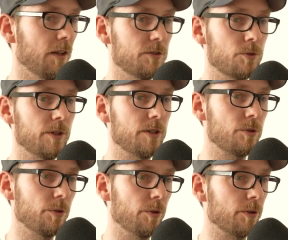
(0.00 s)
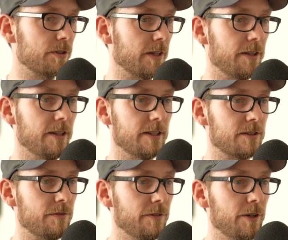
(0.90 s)
€22, I think that's
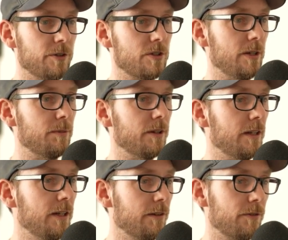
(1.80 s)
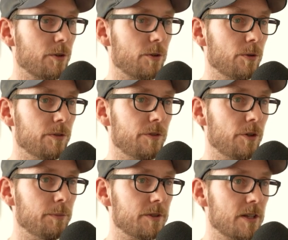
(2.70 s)
very cheap for a cold foil
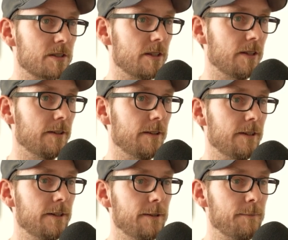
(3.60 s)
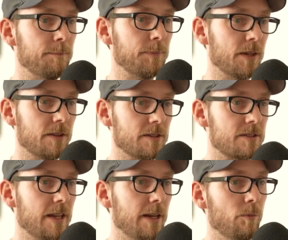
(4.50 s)
Majestic. The
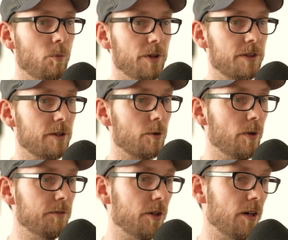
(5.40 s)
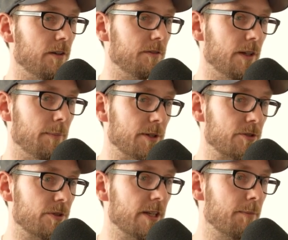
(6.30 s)
same with the Quiver of
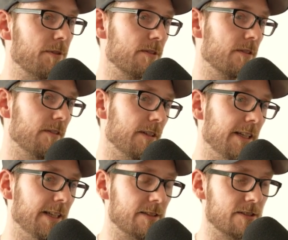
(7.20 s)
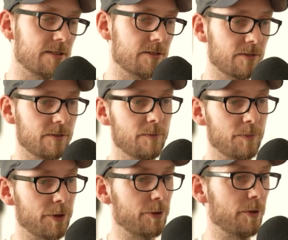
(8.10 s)
Abyssal Depths. It's
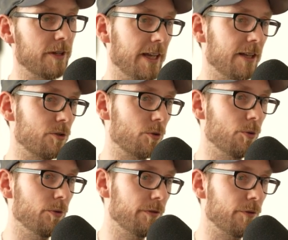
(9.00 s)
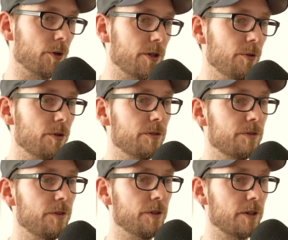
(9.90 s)
€38 to €40
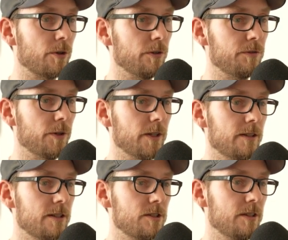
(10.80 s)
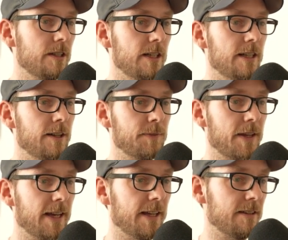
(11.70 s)
for the cold foil edition,
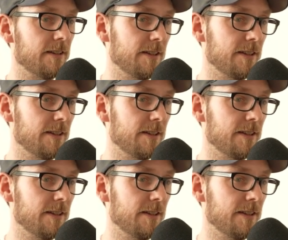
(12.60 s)
and